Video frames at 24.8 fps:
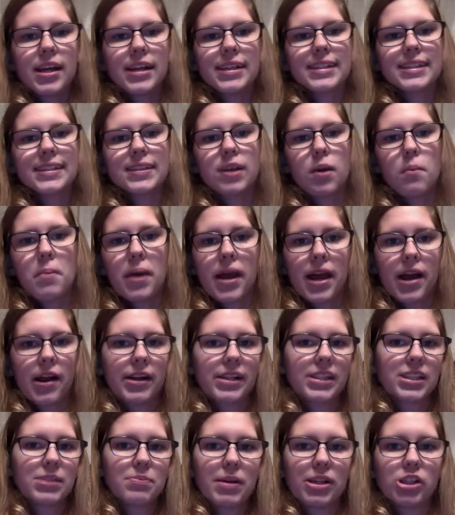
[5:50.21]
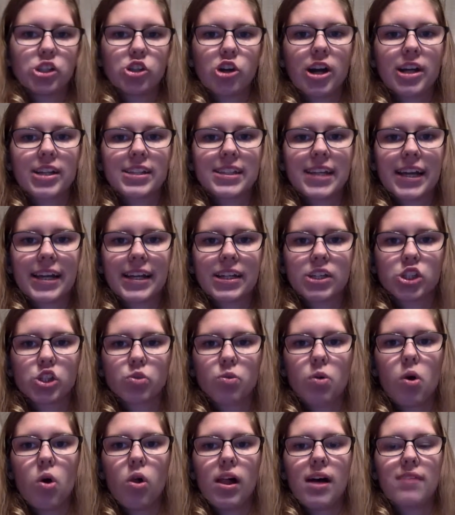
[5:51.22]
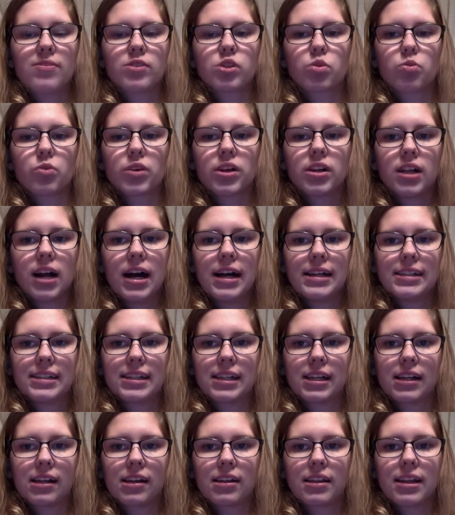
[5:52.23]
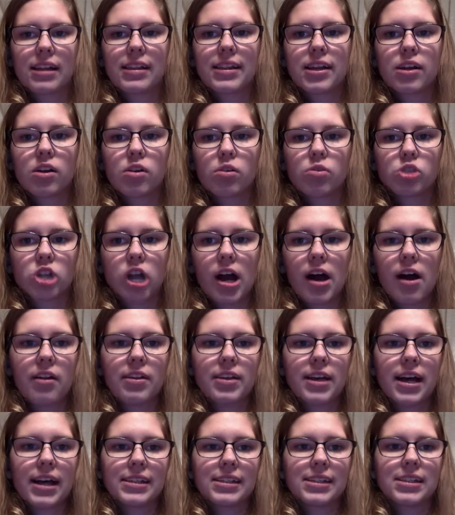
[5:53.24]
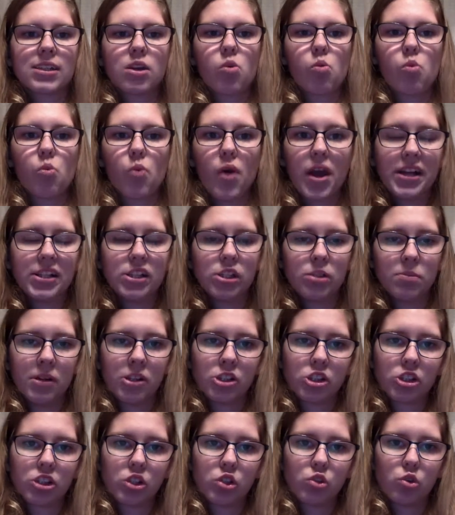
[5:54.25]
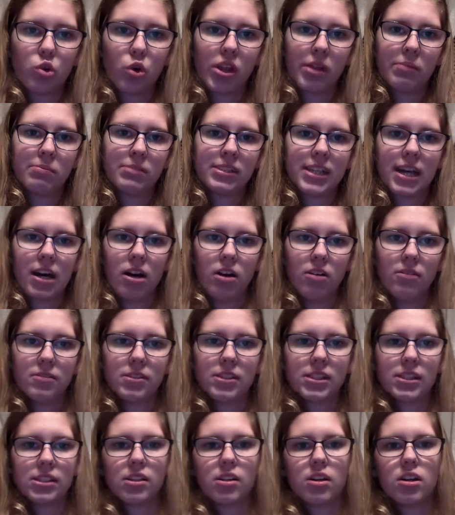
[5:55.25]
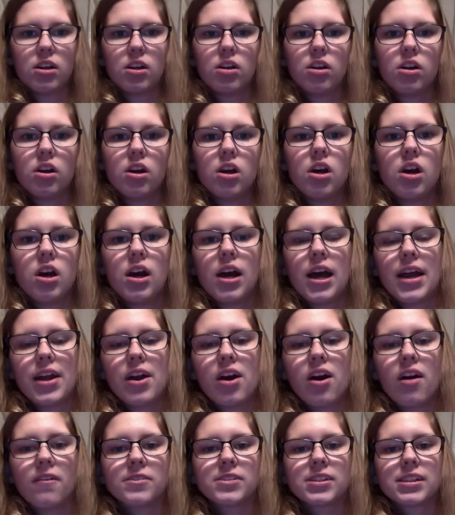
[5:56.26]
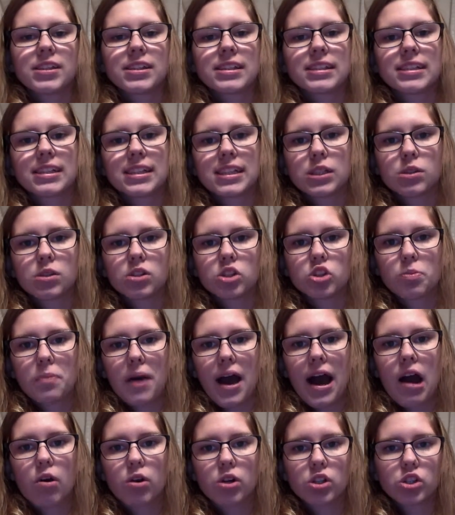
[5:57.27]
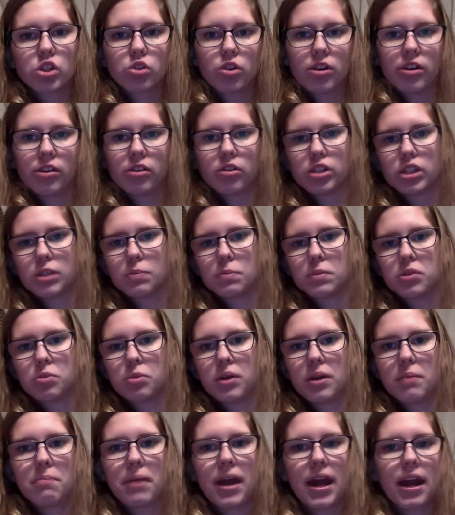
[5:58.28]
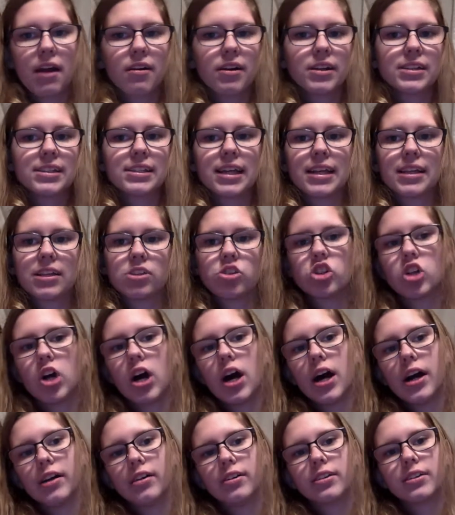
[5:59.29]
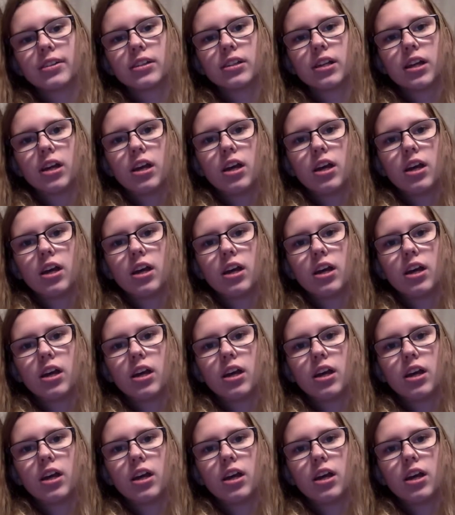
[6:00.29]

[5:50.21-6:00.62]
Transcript: Some parents may try to take control after realizing that their own child has way too much control themselves. And often this leads to power struggles between parents and the child.